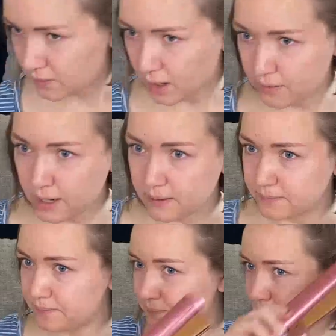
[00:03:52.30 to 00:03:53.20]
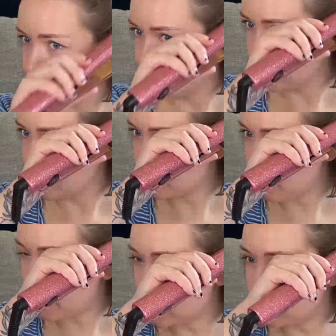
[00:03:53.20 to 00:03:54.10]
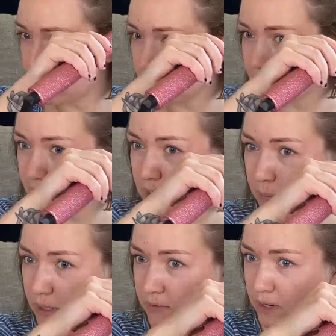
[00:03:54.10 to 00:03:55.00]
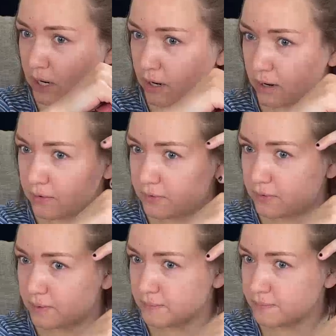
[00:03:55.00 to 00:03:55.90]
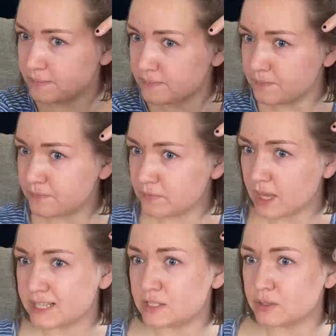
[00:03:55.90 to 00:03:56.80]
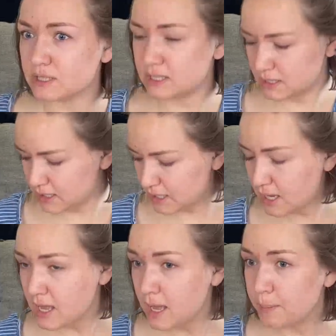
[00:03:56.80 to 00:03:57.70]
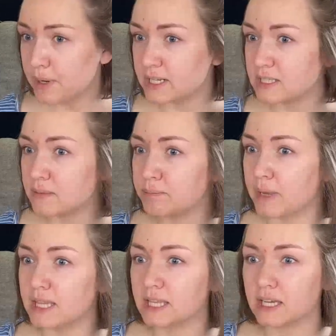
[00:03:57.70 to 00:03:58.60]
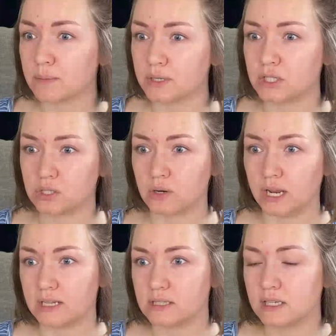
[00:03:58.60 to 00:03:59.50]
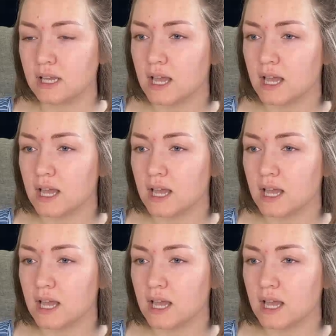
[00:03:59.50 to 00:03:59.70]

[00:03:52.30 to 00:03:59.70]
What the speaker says: All right, so I do a little bit of a curve, as you can see, but it's mainly gonna be straight.